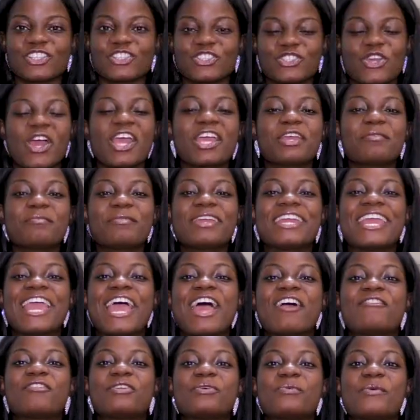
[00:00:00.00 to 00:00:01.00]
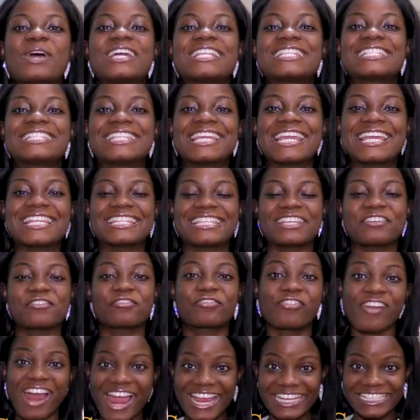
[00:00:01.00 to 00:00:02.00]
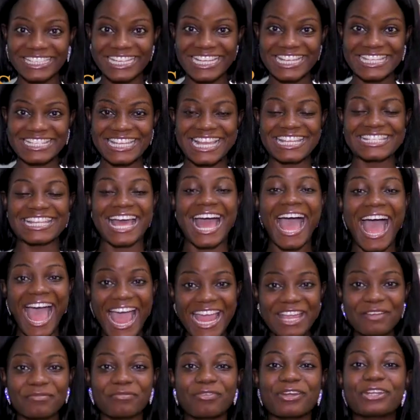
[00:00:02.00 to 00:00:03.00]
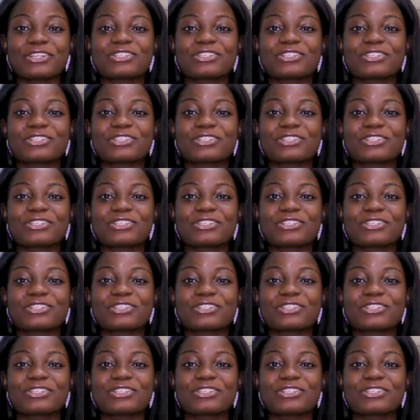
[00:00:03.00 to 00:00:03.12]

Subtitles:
Join me every Wednesdays and Fridays as I bring to